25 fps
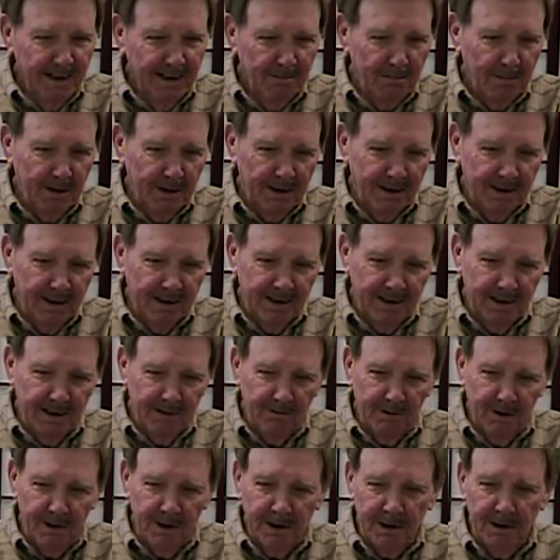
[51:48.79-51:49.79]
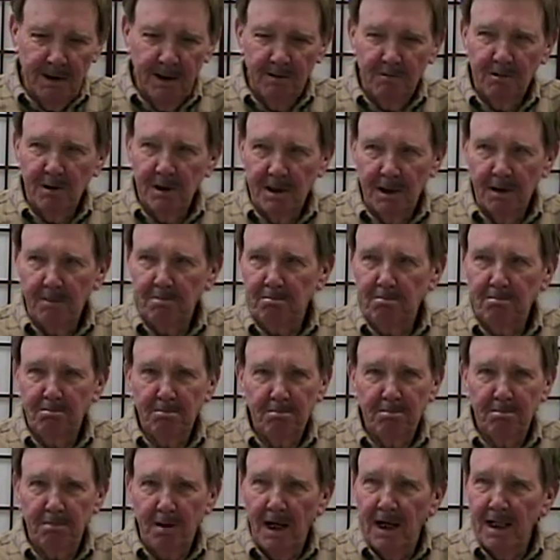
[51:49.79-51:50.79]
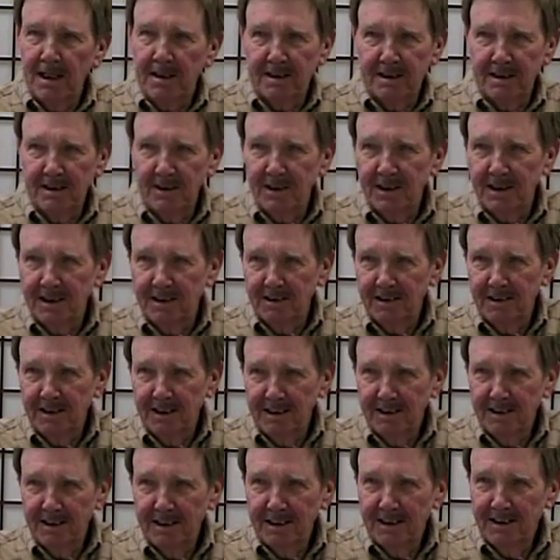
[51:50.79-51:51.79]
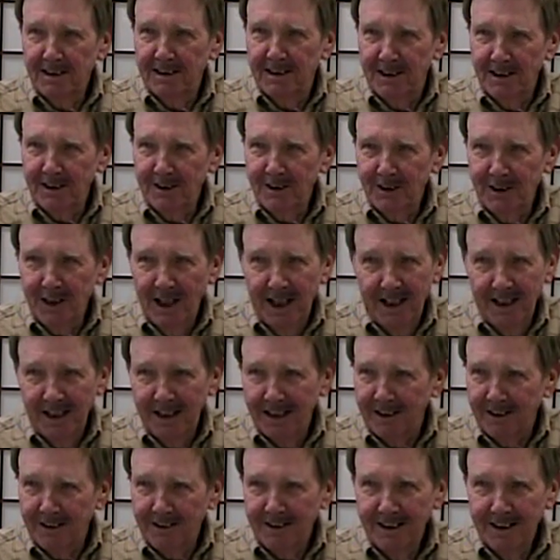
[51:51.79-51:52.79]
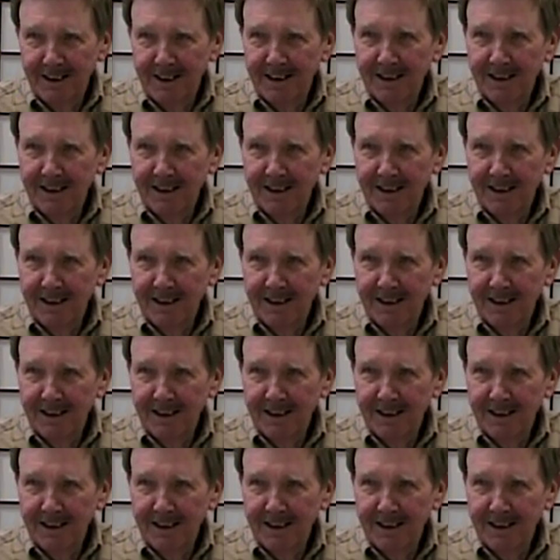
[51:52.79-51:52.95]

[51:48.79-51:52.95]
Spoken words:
because it was a priceless Dear John letter.